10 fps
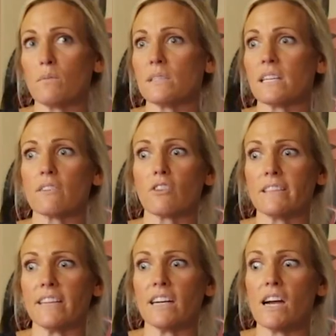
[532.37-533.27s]
was like
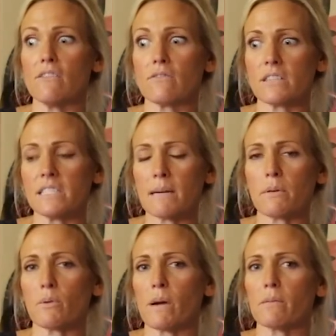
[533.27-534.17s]
right there every step
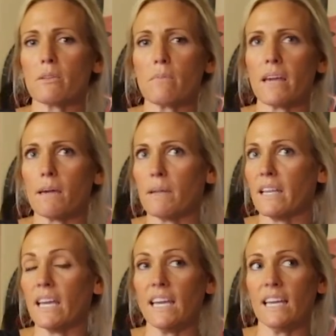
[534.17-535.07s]
of the way with me. I mean,
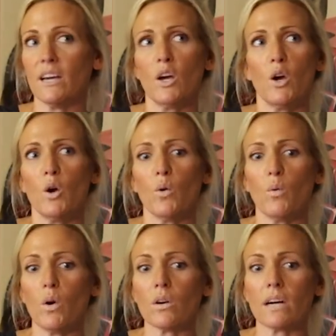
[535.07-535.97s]
he
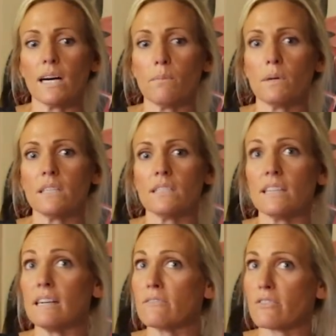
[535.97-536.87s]
woke up
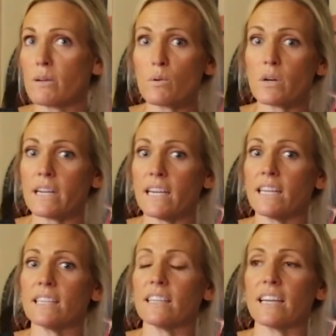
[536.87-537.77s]
every
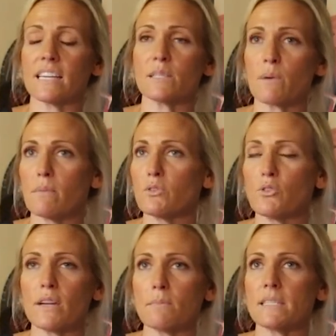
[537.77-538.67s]
morning, like I swam
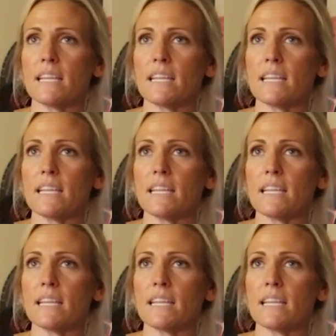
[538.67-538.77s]
2 times a